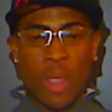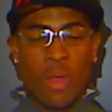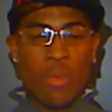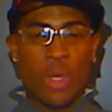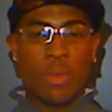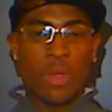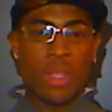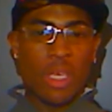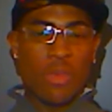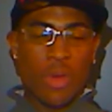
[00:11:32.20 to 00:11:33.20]
One
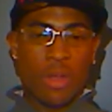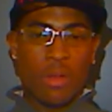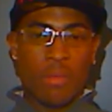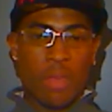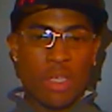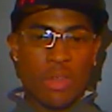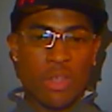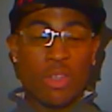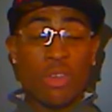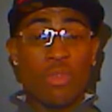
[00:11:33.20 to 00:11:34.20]
thing you want to make sure you
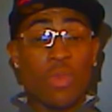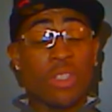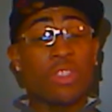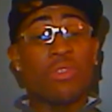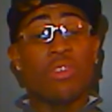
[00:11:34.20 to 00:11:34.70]
do once you